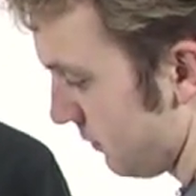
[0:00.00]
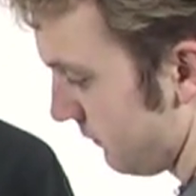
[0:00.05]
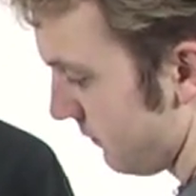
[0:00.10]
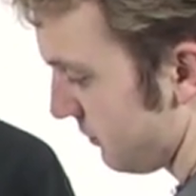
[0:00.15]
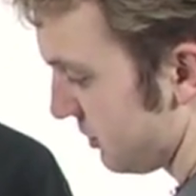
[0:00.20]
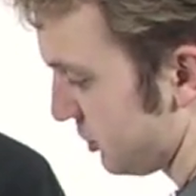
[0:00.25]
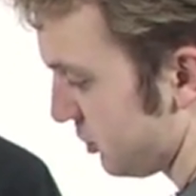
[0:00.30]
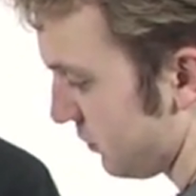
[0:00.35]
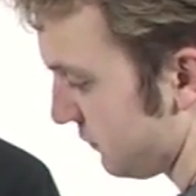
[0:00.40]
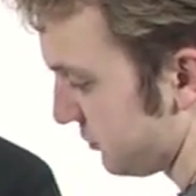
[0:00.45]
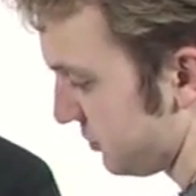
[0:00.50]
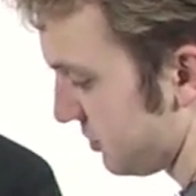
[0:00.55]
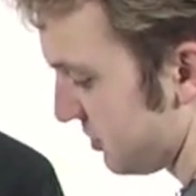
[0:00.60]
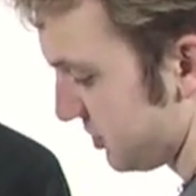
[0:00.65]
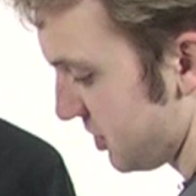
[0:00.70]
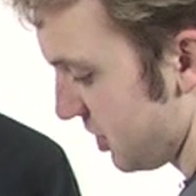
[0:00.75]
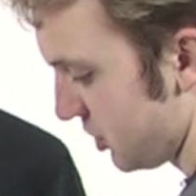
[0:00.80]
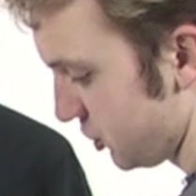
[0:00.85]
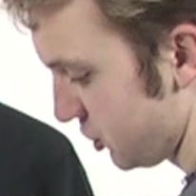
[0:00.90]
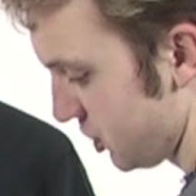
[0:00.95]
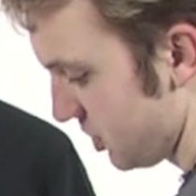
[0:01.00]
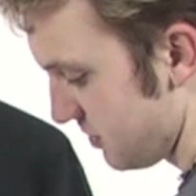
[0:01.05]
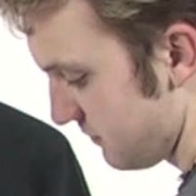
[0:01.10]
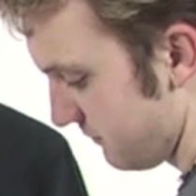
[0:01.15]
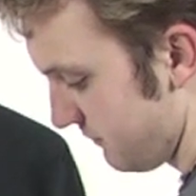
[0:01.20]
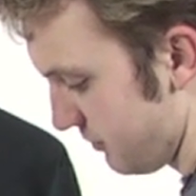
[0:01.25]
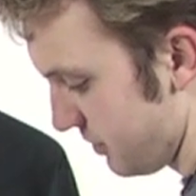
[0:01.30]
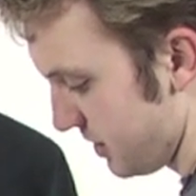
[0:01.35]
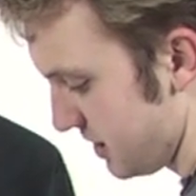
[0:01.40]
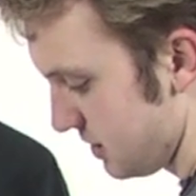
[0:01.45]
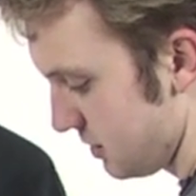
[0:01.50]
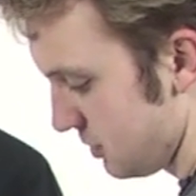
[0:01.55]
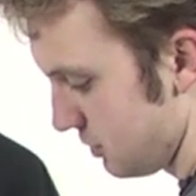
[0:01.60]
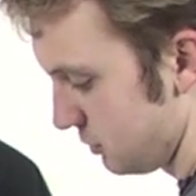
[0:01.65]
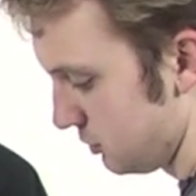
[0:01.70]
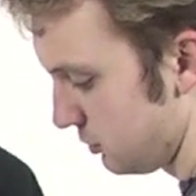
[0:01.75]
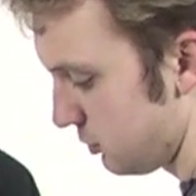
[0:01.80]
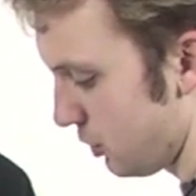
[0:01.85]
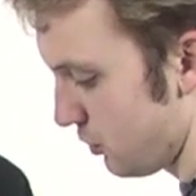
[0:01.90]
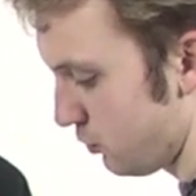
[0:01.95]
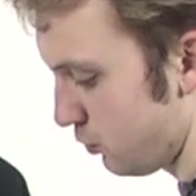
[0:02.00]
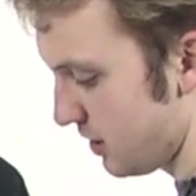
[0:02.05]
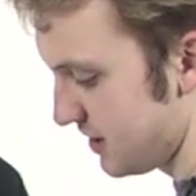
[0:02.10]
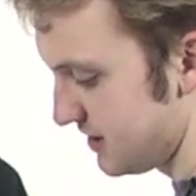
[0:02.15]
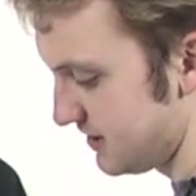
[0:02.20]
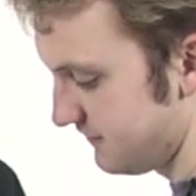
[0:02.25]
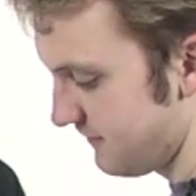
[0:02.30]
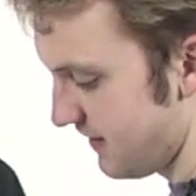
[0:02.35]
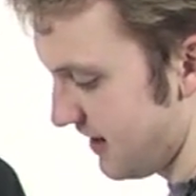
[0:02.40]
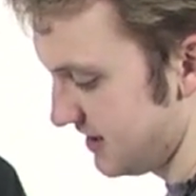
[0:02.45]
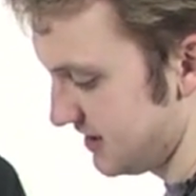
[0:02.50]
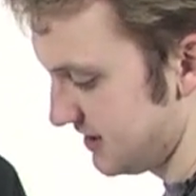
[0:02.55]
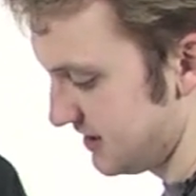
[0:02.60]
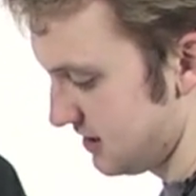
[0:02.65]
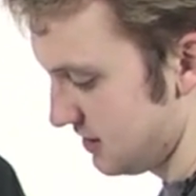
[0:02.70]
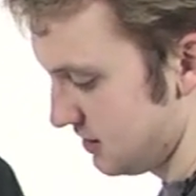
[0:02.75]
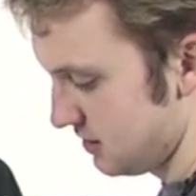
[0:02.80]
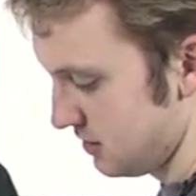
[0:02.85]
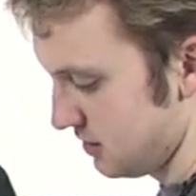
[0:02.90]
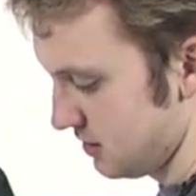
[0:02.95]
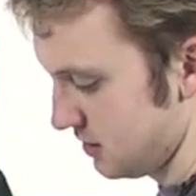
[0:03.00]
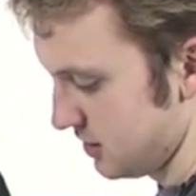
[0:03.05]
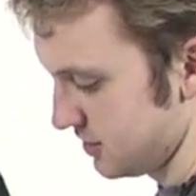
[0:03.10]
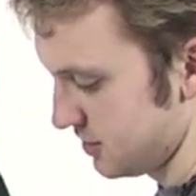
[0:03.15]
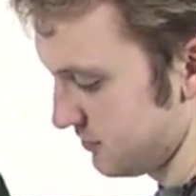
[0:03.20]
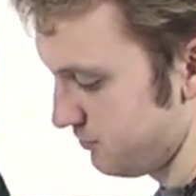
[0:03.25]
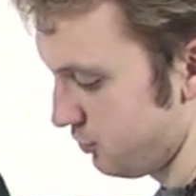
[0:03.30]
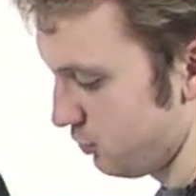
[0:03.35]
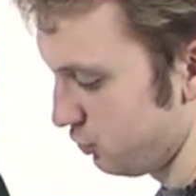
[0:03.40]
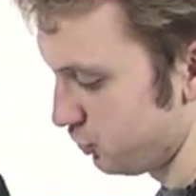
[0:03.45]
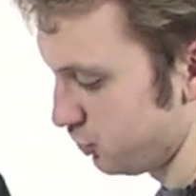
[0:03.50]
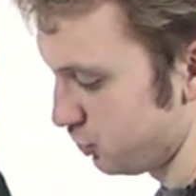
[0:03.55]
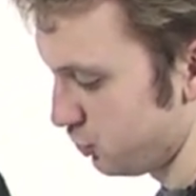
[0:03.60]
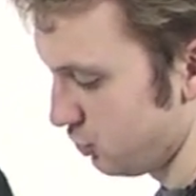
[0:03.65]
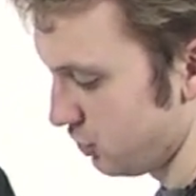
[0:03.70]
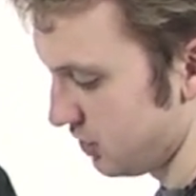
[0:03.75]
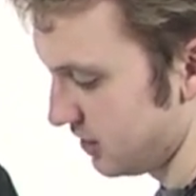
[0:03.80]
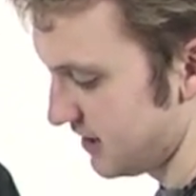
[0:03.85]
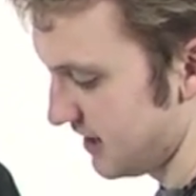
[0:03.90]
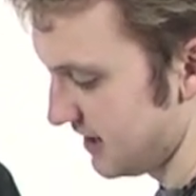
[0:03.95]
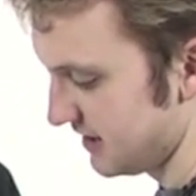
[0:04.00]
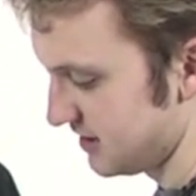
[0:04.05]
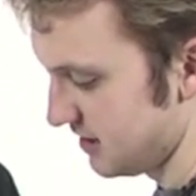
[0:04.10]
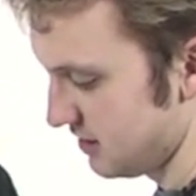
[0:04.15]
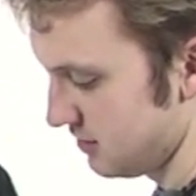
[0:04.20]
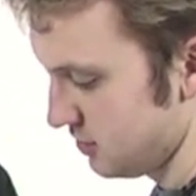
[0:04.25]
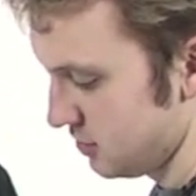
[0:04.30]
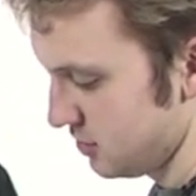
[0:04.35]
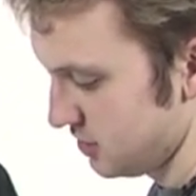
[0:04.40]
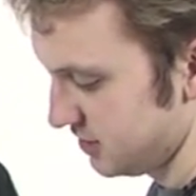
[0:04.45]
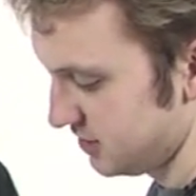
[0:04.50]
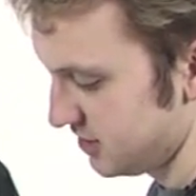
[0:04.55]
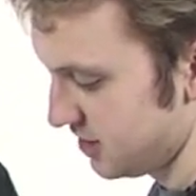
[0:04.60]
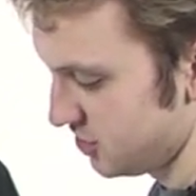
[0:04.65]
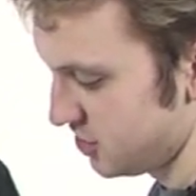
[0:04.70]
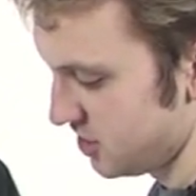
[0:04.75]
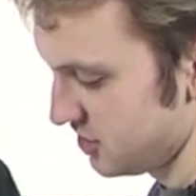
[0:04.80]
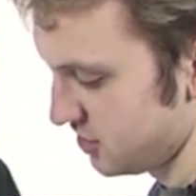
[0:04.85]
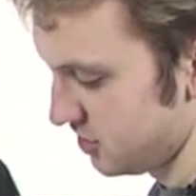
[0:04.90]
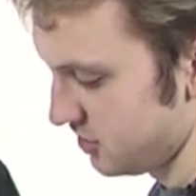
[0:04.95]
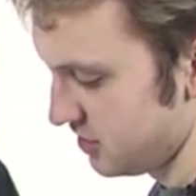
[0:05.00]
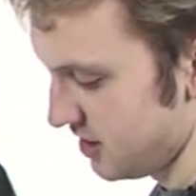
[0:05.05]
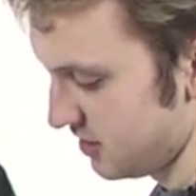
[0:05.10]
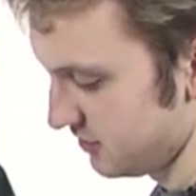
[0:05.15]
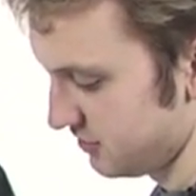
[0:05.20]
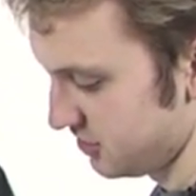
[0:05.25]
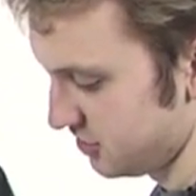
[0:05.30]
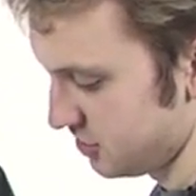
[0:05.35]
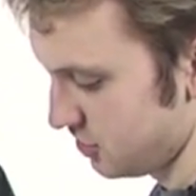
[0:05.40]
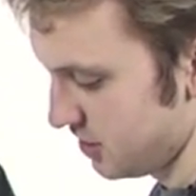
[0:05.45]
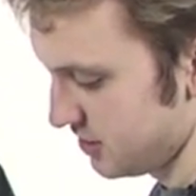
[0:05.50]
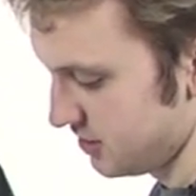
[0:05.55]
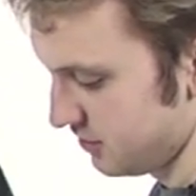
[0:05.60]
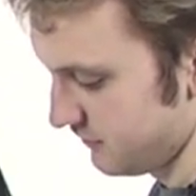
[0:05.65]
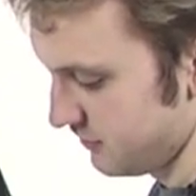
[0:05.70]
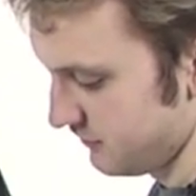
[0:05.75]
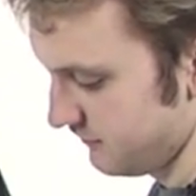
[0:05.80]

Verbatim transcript: Very soft to the touch then, and very lightweight vest. There's a board short connector stitched into the underside of